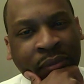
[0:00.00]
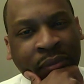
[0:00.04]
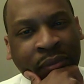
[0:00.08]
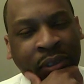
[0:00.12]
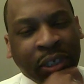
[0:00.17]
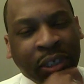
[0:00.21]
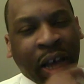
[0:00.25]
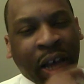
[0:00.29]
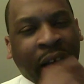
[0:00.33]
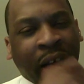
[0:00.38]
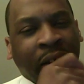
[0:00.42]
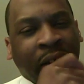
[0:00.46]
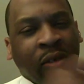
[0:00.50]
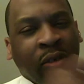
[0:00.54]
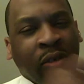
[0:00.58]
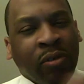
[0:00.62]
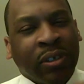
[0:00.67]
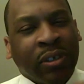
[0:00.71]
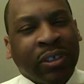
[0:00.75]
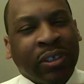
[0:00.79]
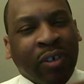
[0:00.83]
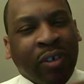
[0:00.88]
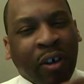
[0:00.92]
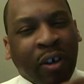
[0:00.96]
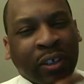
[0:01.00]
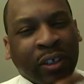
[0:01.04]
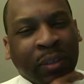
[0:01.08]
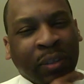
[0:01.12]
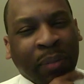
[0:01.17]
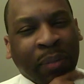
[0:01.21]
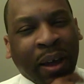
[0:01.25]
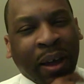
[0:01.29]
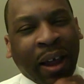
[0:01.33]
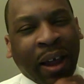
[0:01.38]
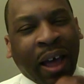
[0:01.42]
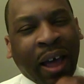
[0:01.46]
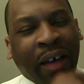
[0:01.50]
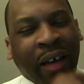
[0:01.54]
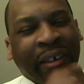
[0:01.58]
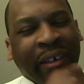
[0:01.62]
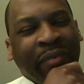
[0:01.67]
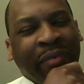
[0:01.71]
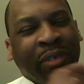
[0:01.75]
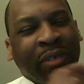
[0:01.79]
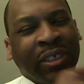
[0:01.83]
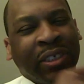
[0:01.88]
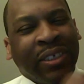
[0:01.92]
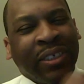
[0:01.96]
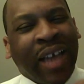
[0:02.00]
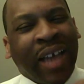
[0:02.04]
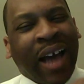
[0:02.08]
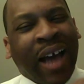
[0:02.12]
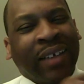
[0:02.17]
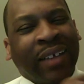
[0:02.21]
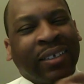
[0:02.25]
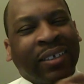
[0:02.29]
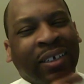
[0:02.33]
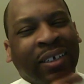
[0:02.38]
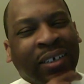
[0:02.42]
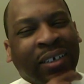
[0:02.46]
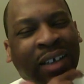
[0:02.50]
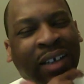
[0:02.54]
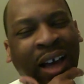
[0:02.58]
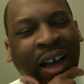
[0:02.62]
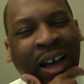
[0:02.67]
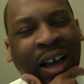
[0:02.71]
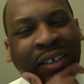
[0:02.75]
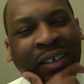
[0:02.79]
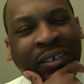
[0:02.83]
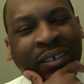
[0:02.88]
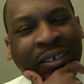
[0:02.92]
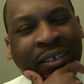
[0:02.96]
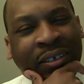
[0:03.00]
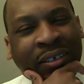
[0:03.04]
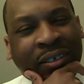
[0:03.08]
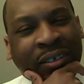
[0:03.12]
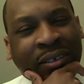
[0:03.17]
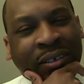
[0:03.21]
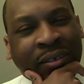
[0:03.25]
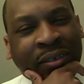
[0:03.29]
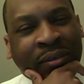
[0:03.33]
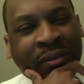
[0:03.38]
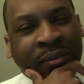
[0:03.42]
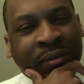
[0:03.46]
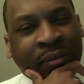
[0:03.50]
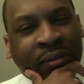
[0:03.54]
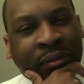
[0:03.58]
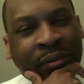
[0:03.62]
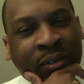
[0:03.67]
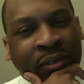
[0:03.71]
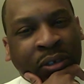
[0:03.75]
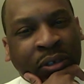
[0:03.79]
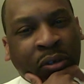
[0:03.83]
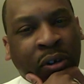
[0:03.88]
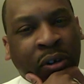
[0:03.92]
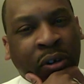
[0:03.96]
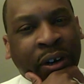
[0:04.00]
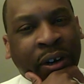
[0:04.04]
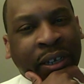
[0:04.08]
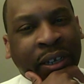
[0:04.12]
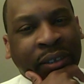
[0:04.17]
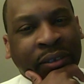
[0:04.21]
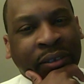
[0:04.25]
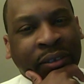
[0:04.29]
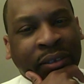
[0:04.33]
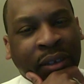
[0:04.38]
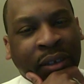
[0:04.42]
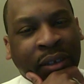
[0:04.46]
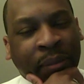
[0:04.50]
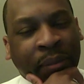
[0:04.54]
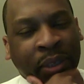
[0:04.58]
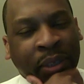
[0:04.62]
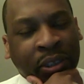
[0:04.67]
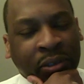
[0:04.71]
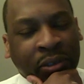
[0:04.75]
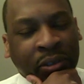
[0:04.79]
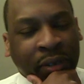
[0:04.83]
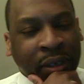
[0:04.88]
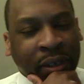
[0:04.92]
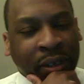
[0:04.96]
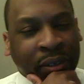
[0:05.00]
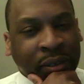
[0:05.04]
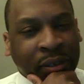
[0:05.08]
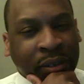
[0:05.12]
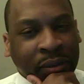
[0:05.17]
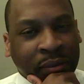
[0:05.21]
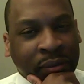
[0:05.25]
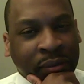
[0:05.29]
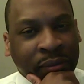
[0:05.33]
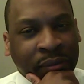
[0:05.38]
John Lewis talks about how he was knocked unconscious during his demonstration.